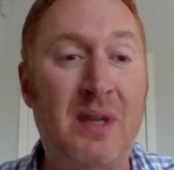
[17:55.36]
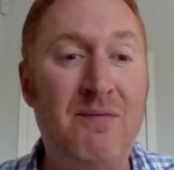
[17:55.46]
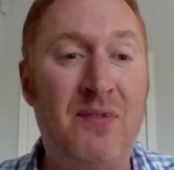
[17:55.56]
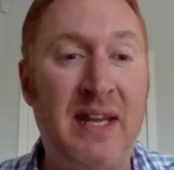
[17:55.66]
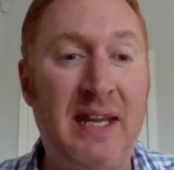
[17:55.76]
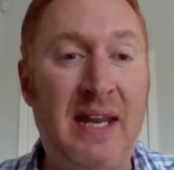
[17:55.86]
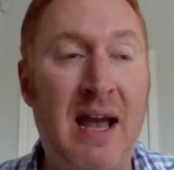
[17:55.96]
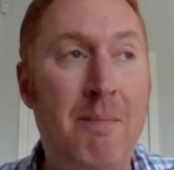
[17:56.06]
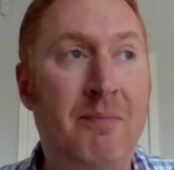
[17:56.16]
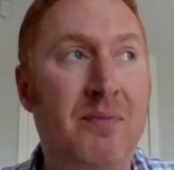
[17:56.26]
The
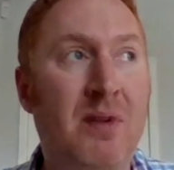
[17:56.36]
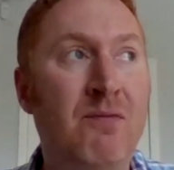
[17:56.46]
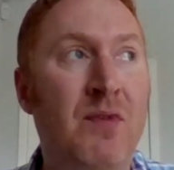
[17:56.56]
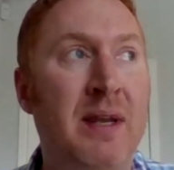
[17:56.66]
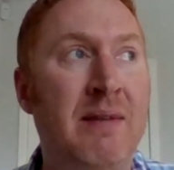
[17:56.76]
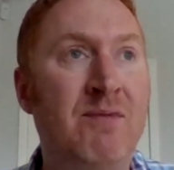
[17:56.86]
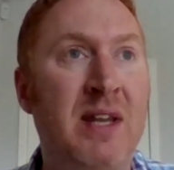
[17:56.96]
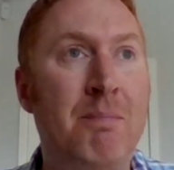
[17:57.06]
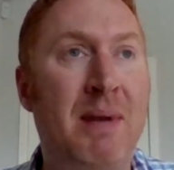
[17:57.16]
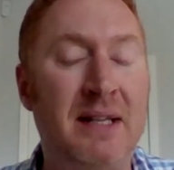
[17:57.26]

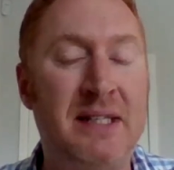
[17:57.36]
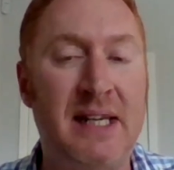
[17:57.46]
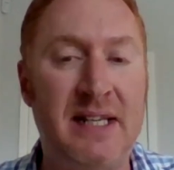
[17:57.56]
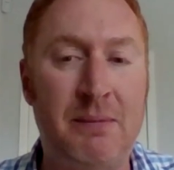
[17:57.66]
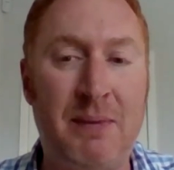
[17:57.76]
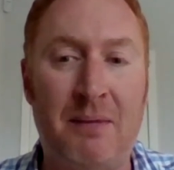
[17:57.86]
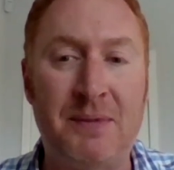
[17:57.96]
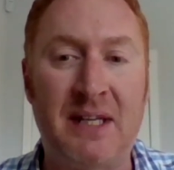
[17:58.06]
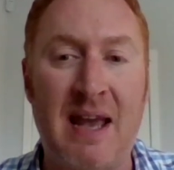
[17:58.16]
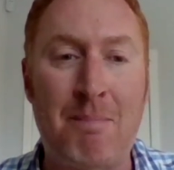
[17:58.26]
ability to be able
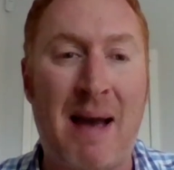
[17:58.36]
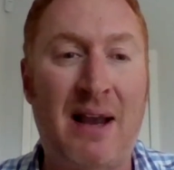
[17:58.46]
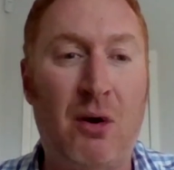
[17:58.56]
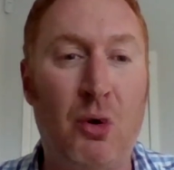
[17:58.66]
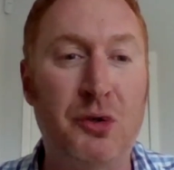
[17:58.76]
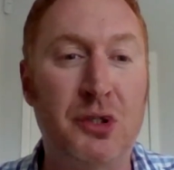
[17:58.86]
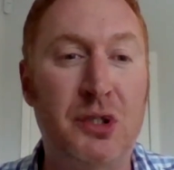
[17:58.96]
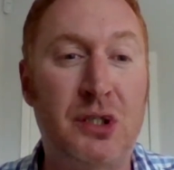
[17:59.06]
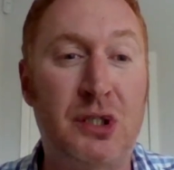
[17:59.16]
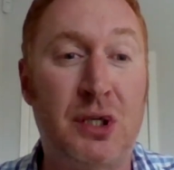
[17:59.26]
to get back on
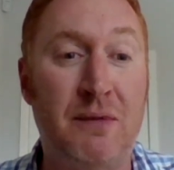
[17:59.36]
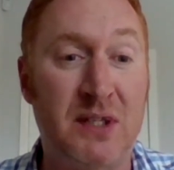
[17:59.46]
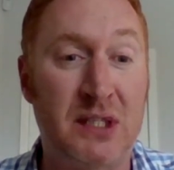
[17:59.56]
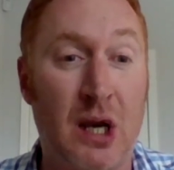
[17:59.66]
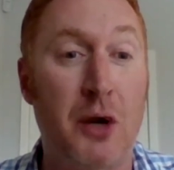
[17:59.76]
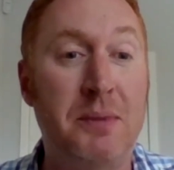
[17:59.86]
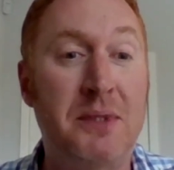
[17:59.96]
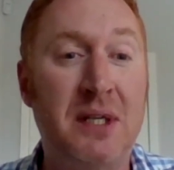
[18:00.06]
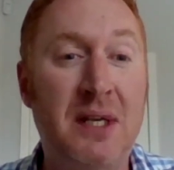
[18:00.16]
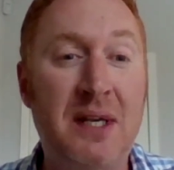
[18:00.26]
to the slopes,